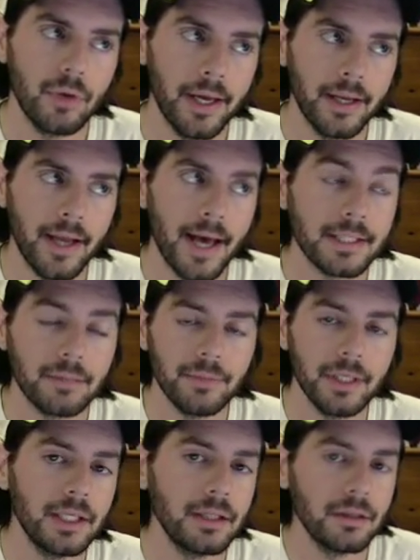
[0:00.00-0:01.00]
and as I'm
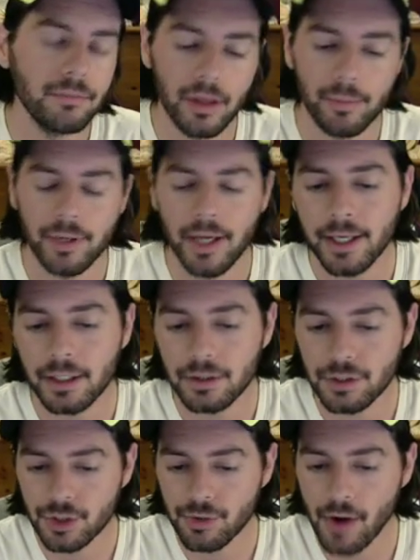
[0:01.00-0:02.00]
eating them, maybe I could
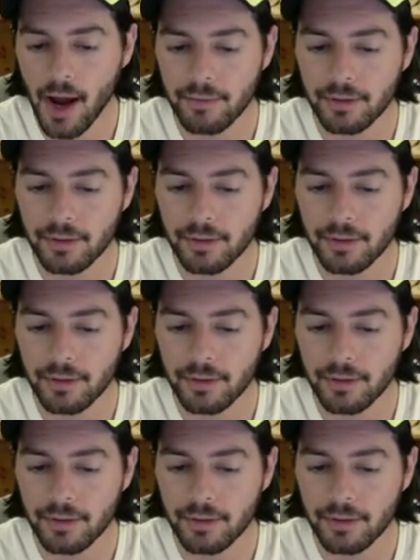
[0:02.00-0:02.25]
describe